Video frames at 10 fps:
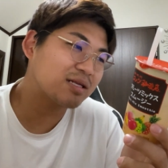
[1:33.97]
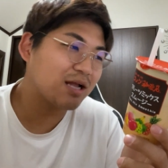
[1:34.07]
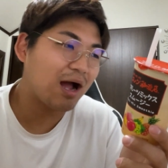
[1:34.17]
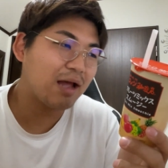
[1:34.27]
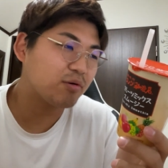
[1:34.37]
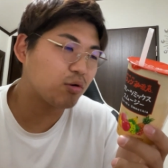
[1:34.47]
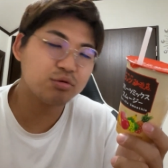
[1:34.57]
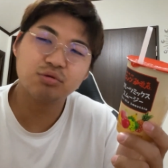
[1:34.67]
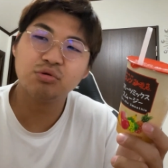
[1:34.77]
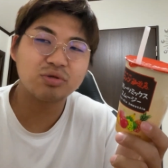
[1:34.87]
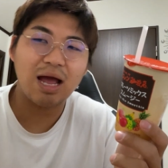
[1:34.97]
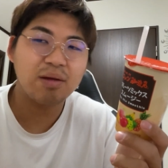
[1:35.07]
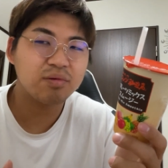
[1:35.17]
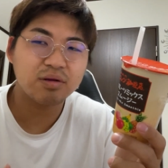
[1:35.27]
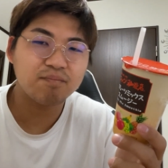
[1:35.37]
time or two
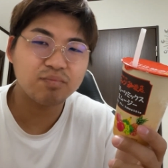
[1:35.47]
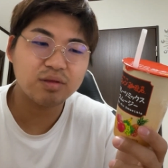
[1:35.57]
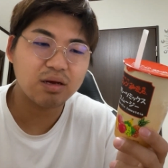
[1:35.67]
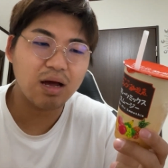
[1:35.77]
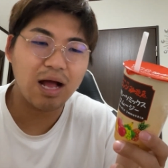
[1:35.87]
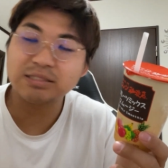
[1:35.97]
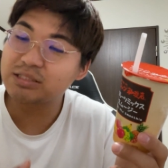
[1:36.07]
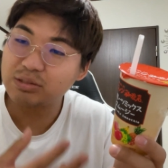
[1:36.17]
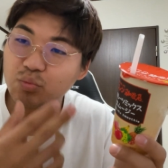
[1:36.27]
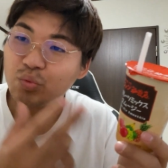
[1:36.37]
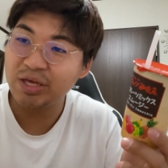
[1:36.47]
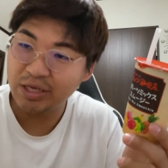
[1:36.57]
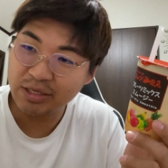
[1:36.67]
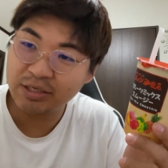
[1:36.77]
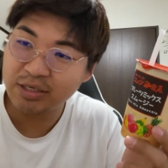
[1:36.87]
times a
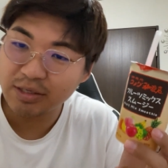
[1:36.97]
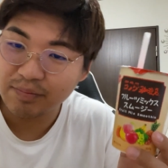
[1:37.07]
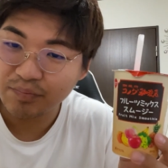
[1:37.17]
week.